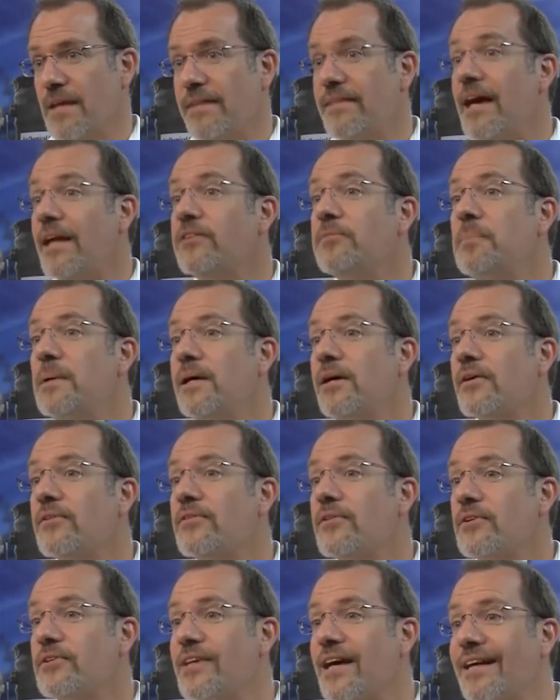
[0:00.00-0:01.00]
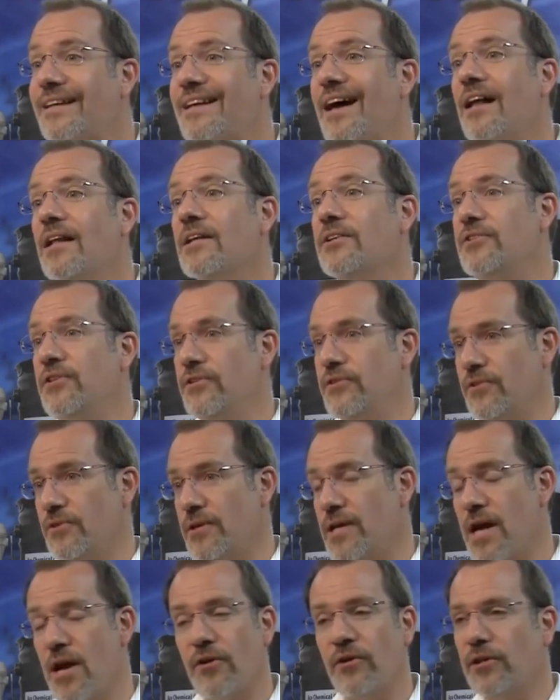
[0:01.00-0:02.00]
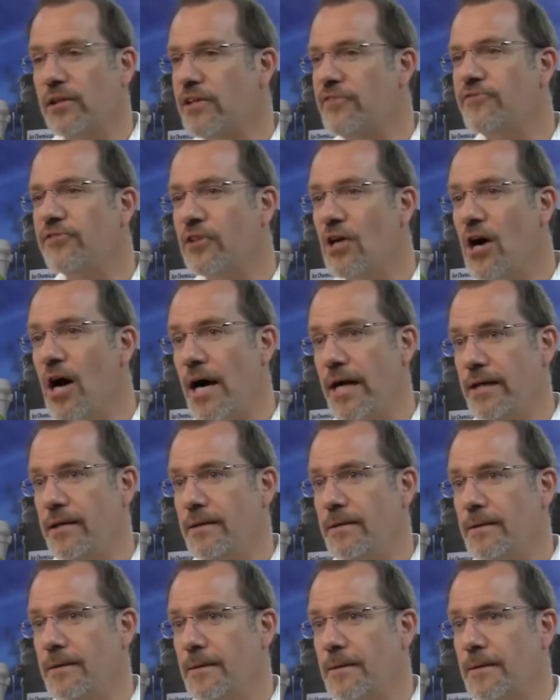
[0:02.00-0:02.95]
That's because their technologies are inherently flawed.